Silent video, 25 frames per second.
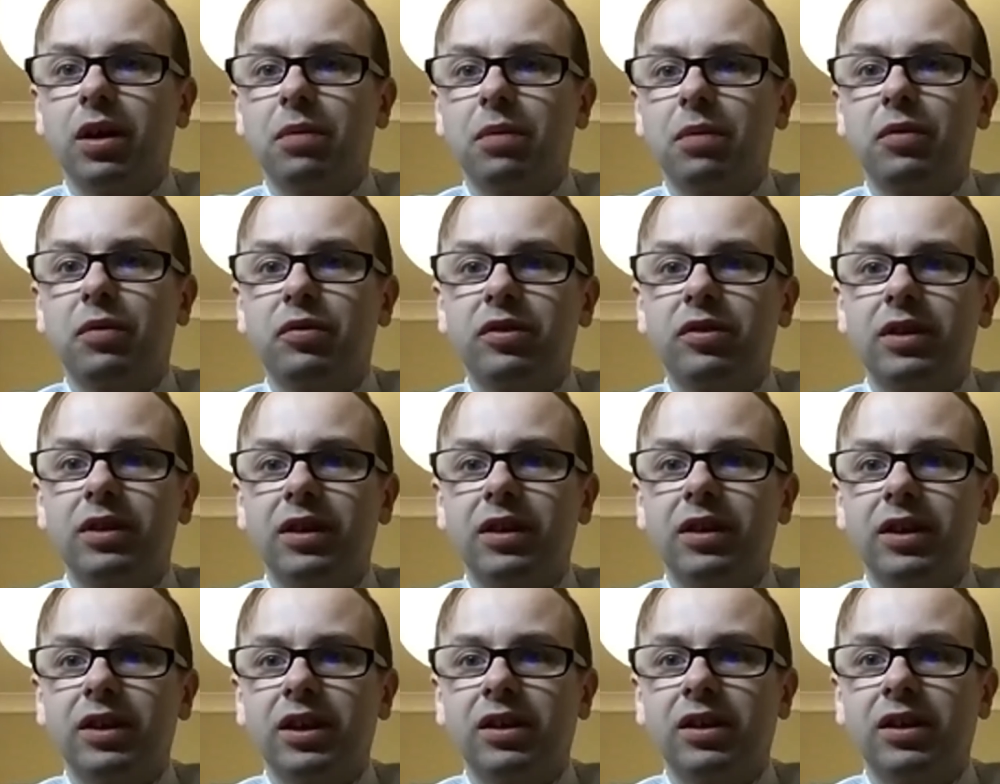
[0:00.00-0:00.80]

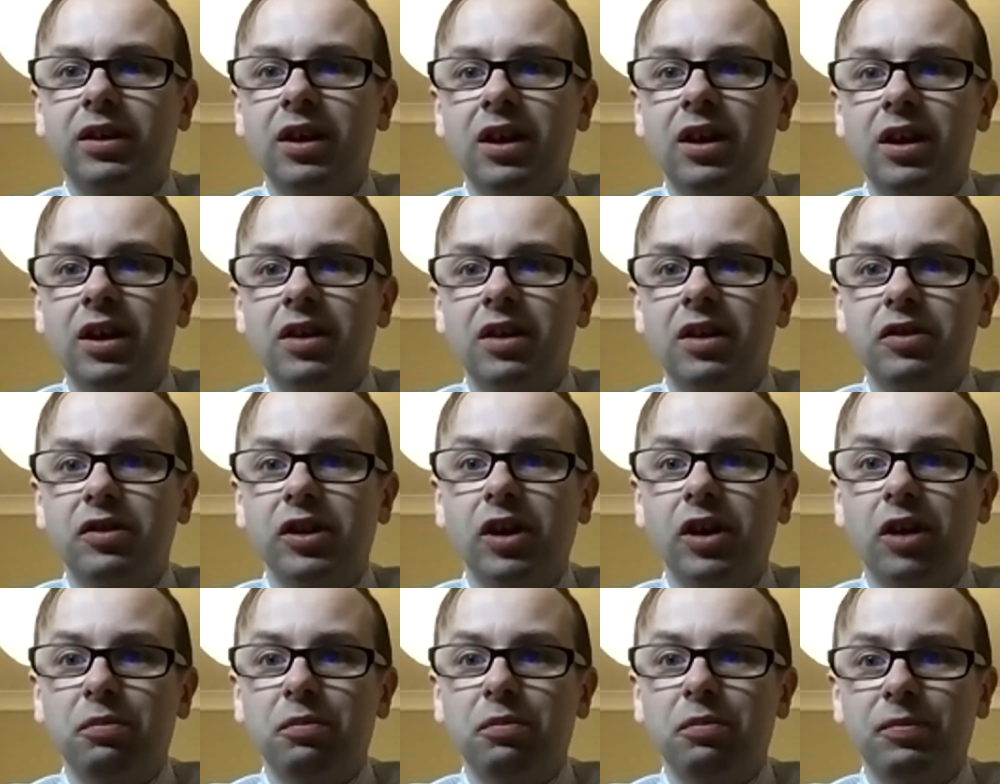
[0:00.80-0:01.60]
Obviously,
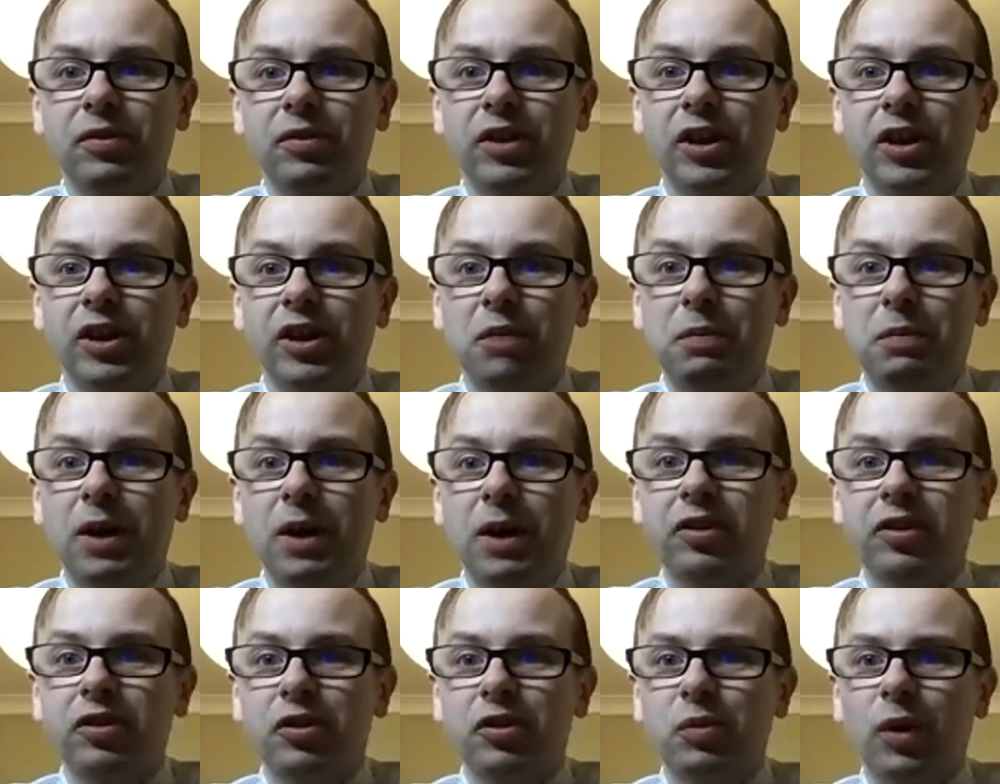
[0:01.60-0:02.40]
the young
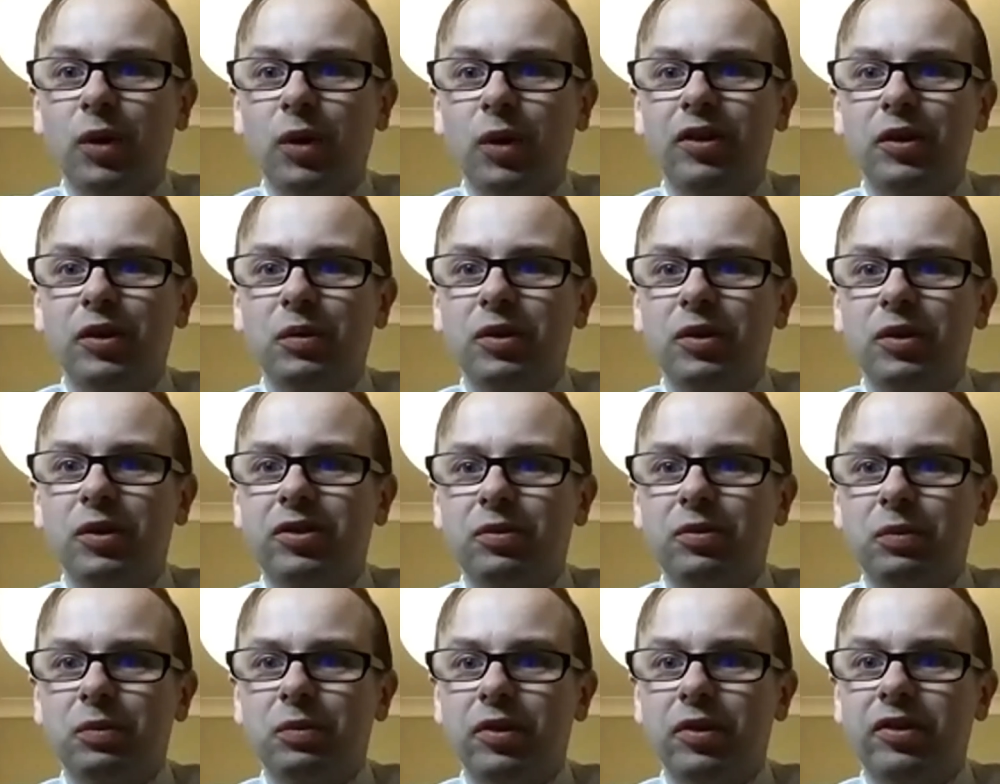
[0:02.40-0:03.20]
person's one that
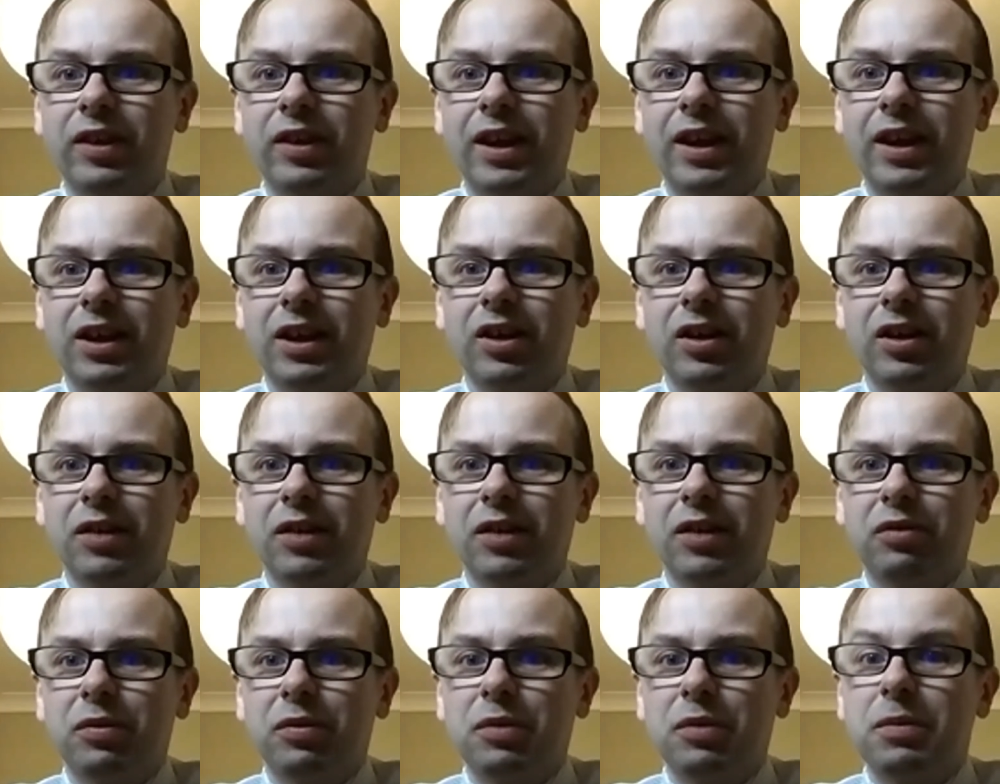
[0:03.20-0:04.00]
was there kind of
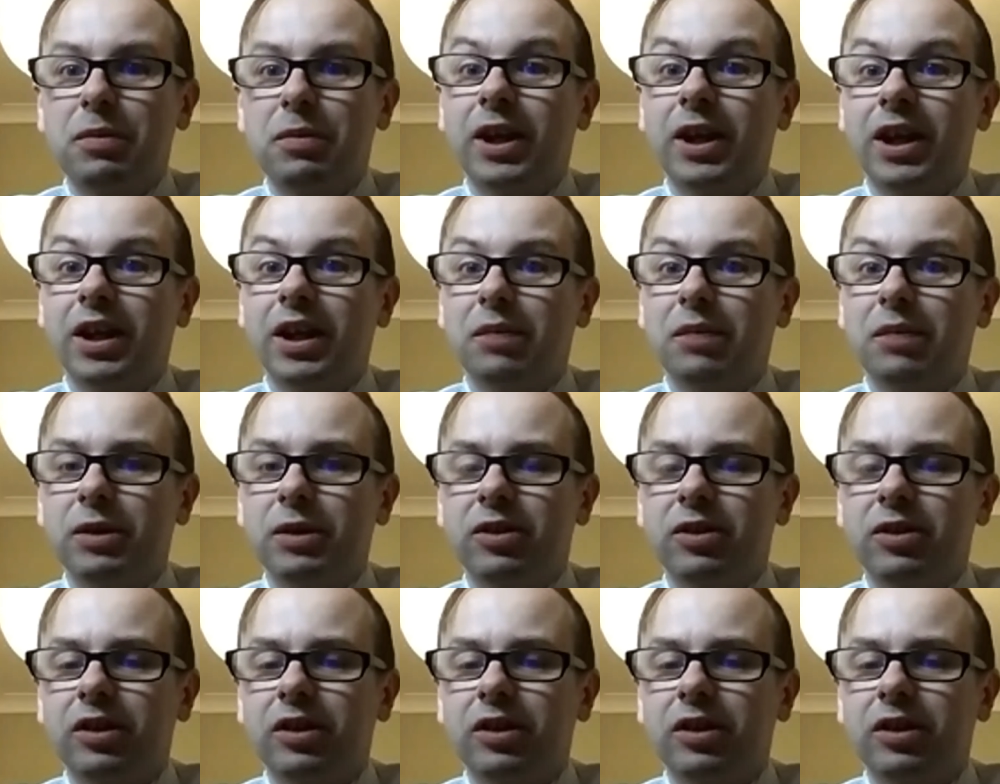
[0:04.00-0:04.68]
from the beginning, but